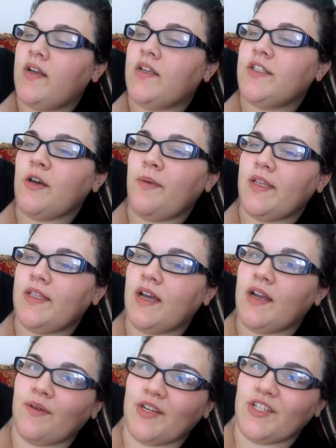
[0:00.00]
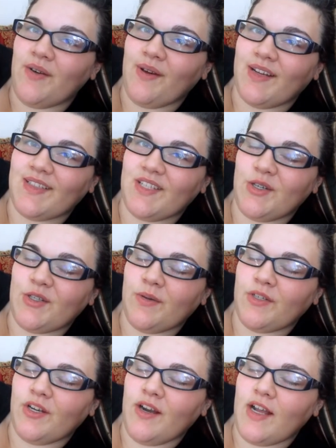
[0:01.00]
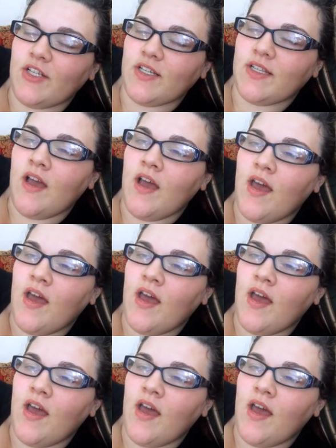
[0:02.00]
So basically, I don't want to show it because it shows her return address.